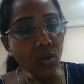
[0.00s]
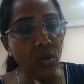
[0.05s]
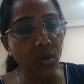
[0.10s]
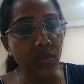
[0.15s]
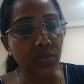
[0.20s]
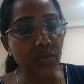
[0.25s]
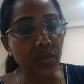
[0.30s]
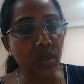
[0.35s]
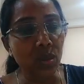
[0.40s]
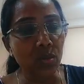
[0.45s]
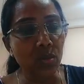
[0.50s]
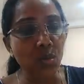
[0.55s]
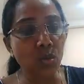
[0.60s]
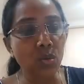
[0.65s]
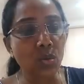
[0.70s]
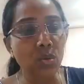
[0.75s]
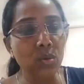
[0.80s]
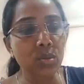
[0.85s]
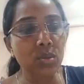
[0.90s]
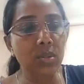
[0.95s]
of the
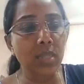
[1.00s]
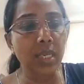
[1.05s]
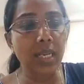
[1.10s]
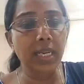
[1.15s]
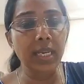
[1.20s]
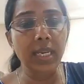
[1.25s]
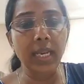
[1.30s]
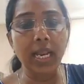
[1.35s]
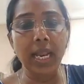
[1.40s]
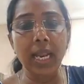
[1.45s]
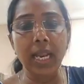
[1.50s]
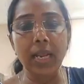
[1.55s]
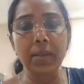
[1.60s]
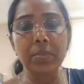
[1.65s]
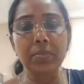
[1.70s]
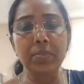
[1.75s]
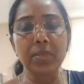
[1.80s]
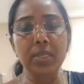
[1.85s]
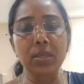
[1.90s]
courts and help